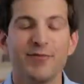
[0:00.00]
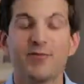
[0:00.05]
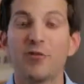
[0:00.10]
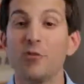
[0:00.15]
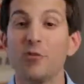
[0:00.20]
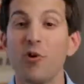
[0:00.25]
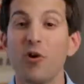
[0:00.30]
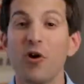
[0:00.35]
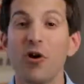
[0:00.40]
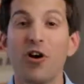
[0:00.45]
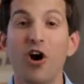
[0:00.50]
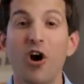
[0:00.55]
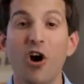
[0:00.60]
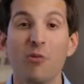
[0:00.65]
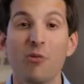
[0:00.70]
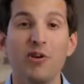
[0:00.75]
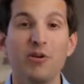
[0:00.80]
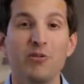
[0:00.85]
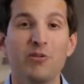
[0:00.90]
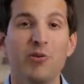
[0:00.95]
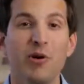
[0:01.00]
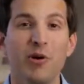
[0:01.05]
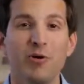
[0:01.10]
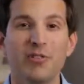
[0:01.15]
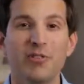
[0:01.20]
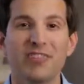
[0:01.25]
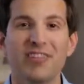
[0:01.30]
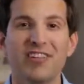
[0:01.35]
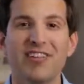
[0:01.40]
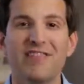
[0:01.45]
For more on Harmony
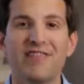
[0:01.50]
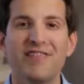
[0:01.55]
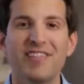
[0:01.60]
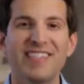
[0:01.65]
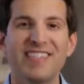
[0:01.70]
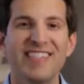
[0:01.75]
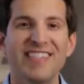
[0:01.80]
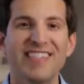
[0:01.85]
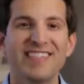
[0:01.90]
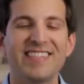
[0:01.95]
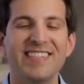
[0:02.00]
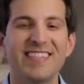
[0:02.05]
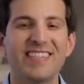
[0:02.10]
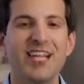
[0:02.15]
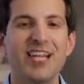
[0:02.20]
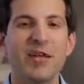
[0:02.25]
remotes, visit us at